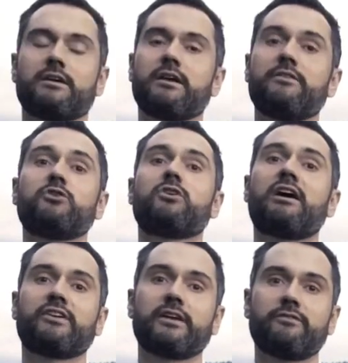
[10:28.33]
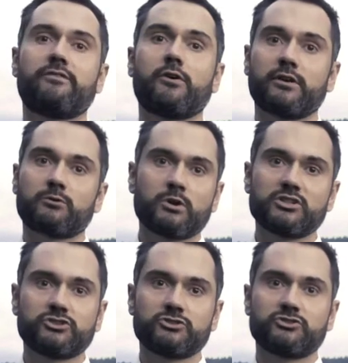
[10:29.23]
If you have any further
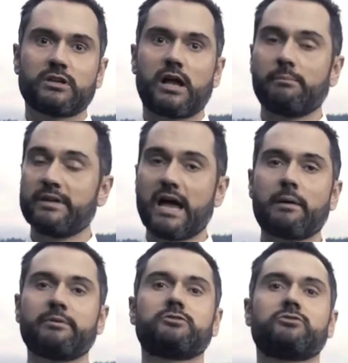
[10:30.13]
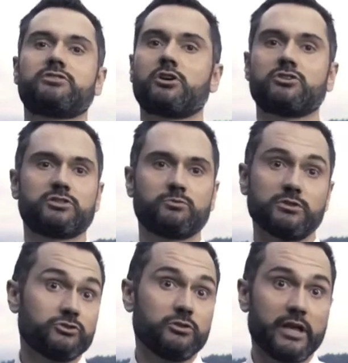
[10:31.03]
questions, I'll be happy to discuss it
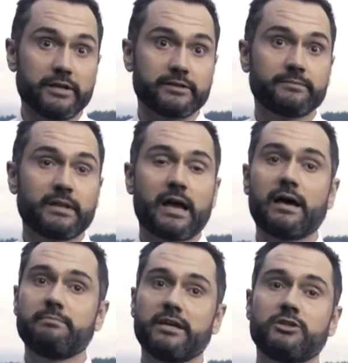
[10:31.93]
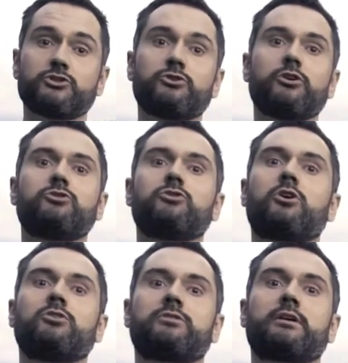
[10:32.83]
with you later. And make sure to
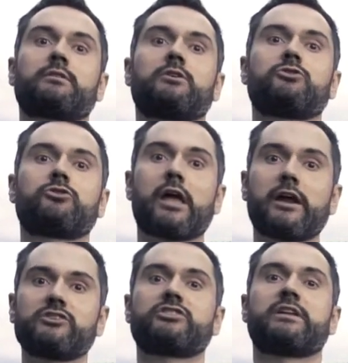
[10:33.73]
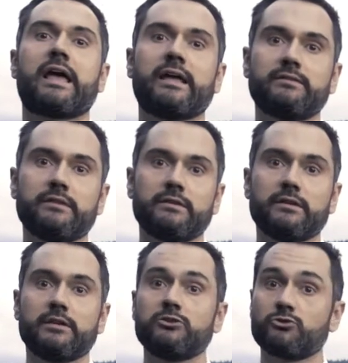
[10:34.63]
contact your Aerzen entity
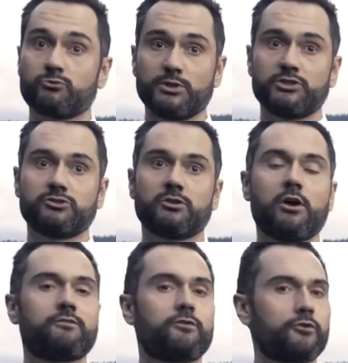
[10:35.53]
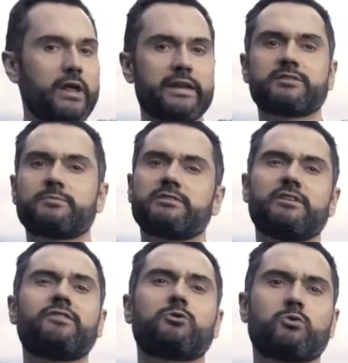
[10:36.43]
in your region for any
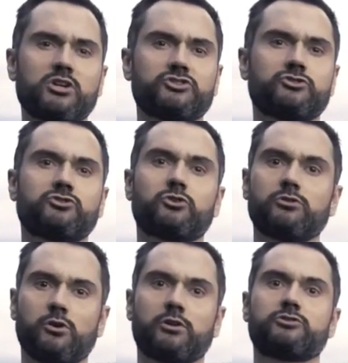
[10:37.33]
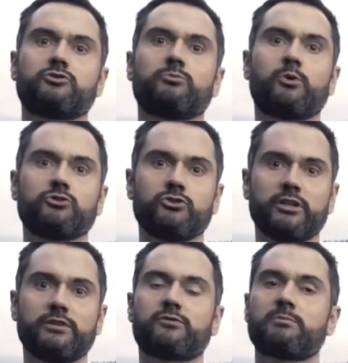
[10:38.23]
specific questions or local support you
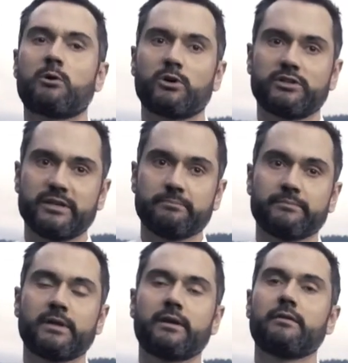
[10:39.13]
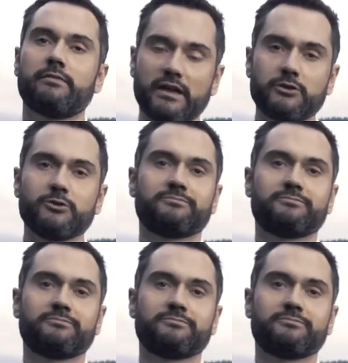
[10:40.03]
need from our team. Thank you.